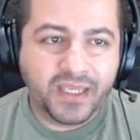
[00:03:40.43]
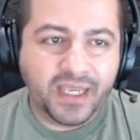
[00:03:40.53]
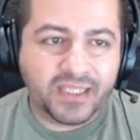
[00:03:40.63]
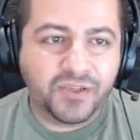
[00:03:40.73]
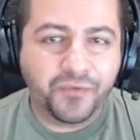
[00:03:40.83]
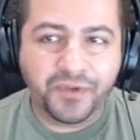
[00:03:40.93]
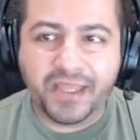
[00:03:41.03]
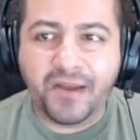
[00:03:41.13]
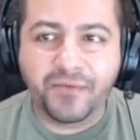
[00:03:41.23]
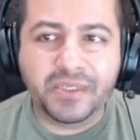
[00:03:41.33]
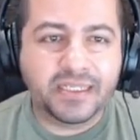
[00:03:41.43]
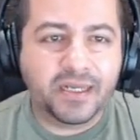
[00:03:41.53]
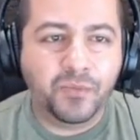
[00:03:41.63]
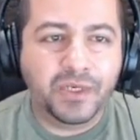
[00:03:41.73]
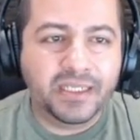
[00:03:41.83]
And so for that reason,
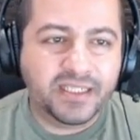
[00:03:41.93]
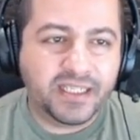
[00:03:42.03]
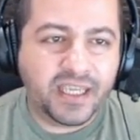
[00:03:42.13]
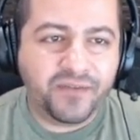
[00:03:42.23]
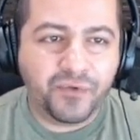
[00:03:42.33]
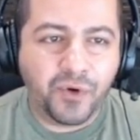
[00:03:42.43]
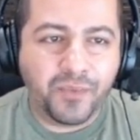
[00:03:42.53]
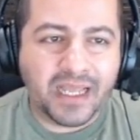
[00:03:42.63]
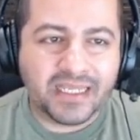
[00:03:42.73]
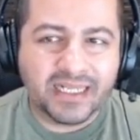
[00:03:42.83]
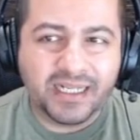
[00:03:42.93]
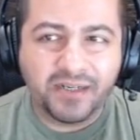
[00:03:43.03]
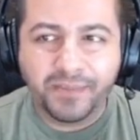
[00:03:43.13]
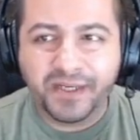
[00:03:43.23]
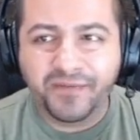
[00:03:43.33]
I'm willing to give Roblox a little
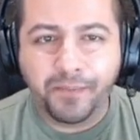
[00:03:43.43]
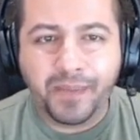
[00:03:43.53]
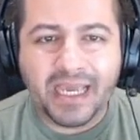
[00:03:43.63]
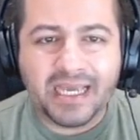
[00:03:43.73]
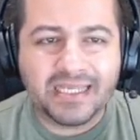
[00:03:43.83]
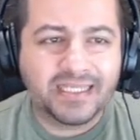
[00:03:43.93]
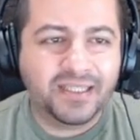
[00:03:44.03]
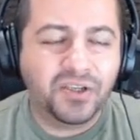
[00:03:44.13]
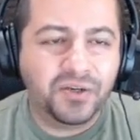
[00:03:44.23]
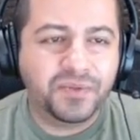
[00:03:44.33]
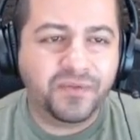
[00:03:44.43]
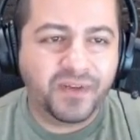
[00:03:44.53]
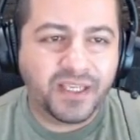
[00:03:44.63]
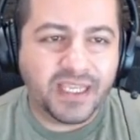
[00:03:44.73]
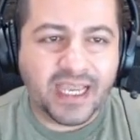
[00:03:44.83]
bit of a pass in terms of
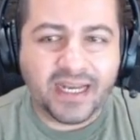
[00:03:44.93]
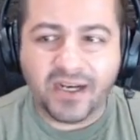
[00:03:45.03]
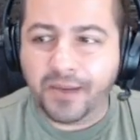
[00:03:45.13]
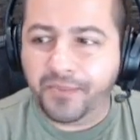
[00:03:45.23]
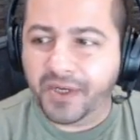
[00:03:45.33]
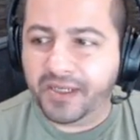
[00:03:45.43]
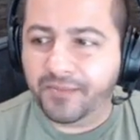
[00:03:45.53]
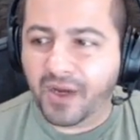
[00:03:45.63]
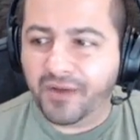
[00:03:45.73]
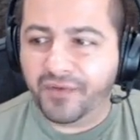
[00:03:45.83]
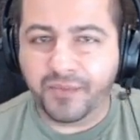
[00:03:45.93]
looking at operating profit